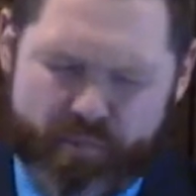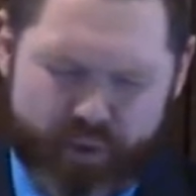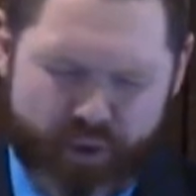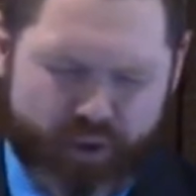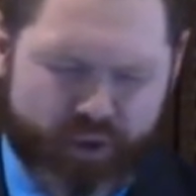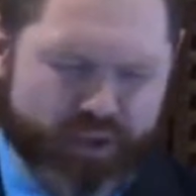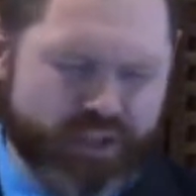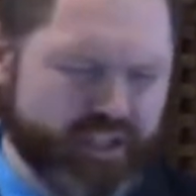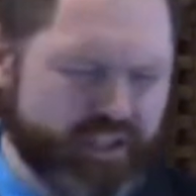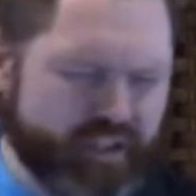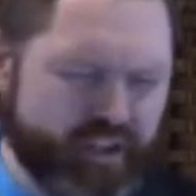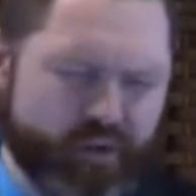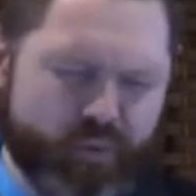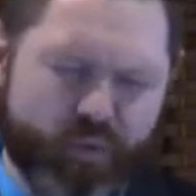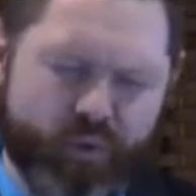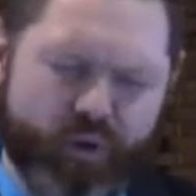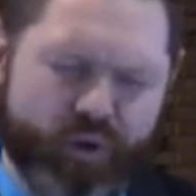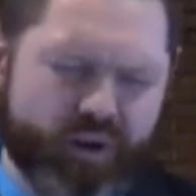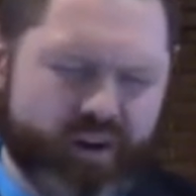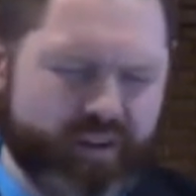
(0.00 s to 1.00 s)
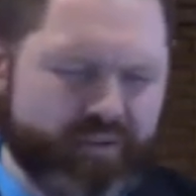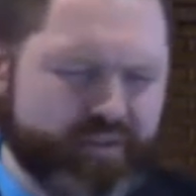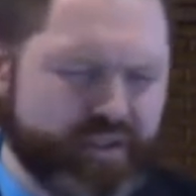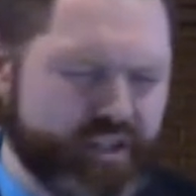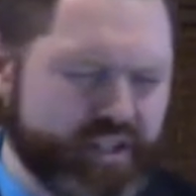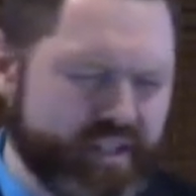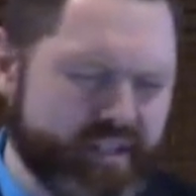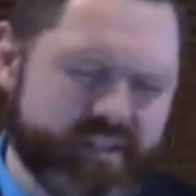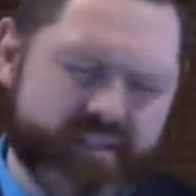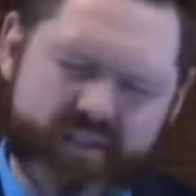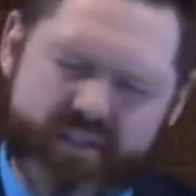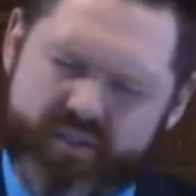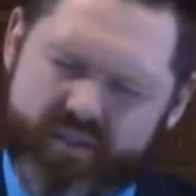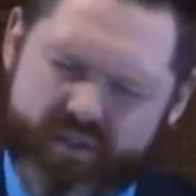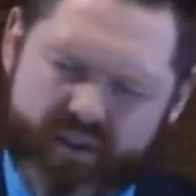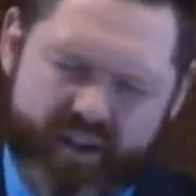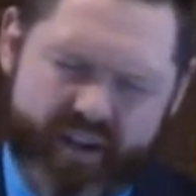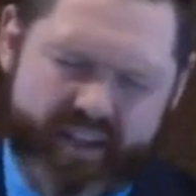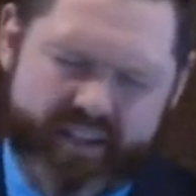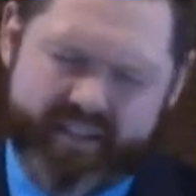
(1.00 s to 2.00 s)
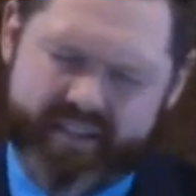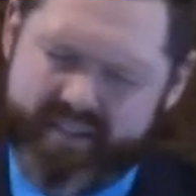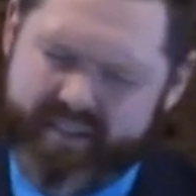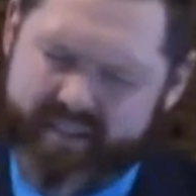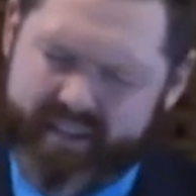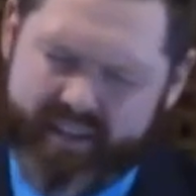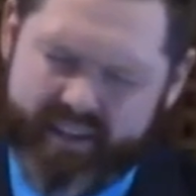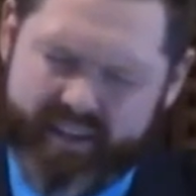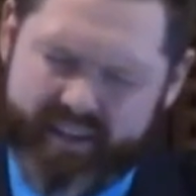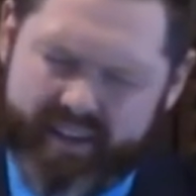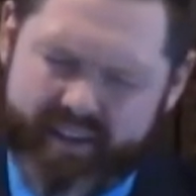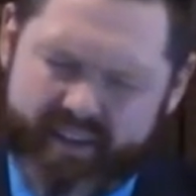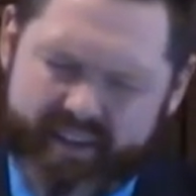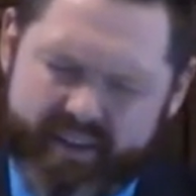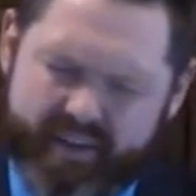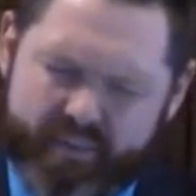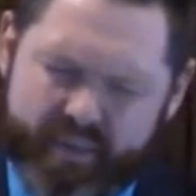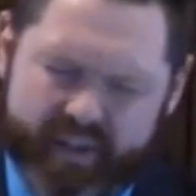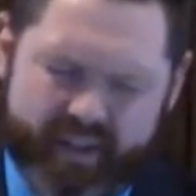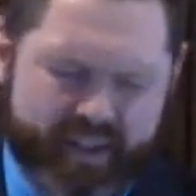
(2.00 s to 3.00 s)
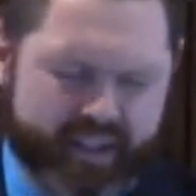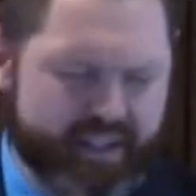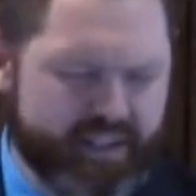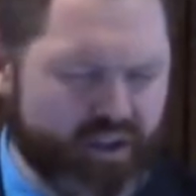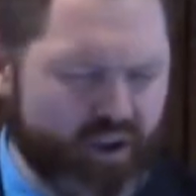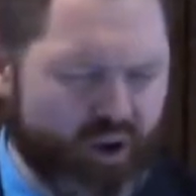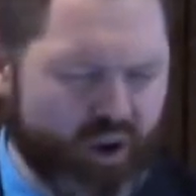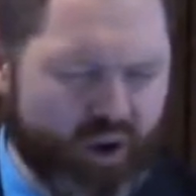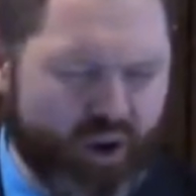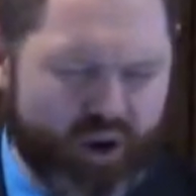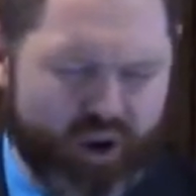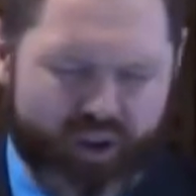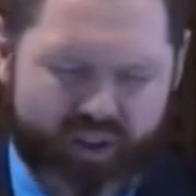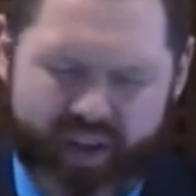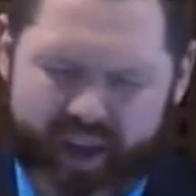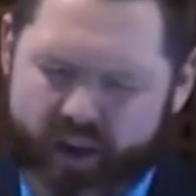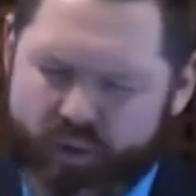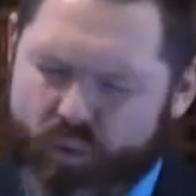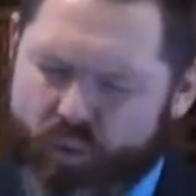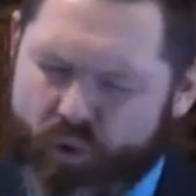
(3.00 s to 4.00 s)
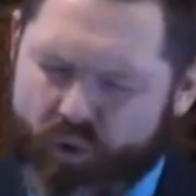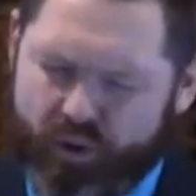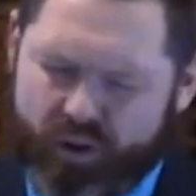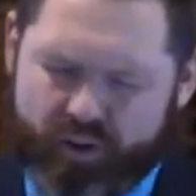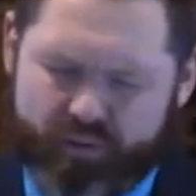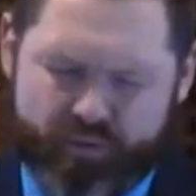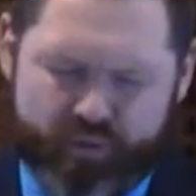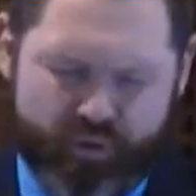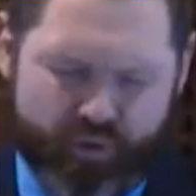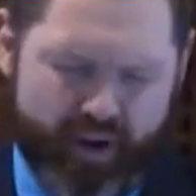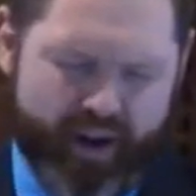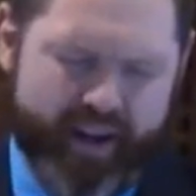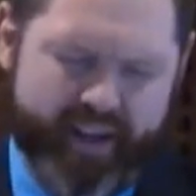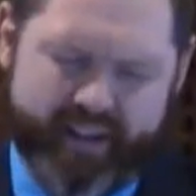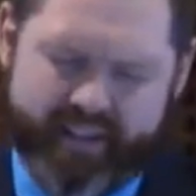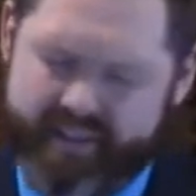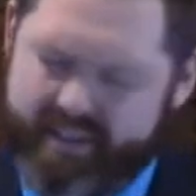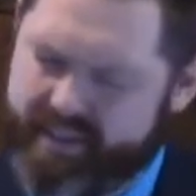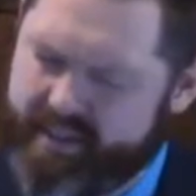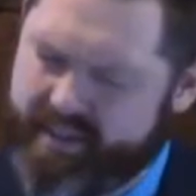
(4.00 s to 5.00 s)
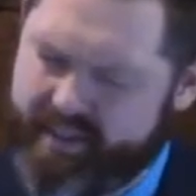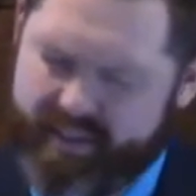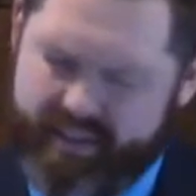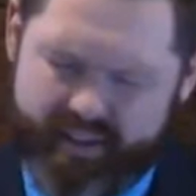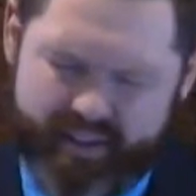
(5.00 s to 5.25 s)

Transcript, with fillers: person and work of Jesus Christ, but it is all a work of grace.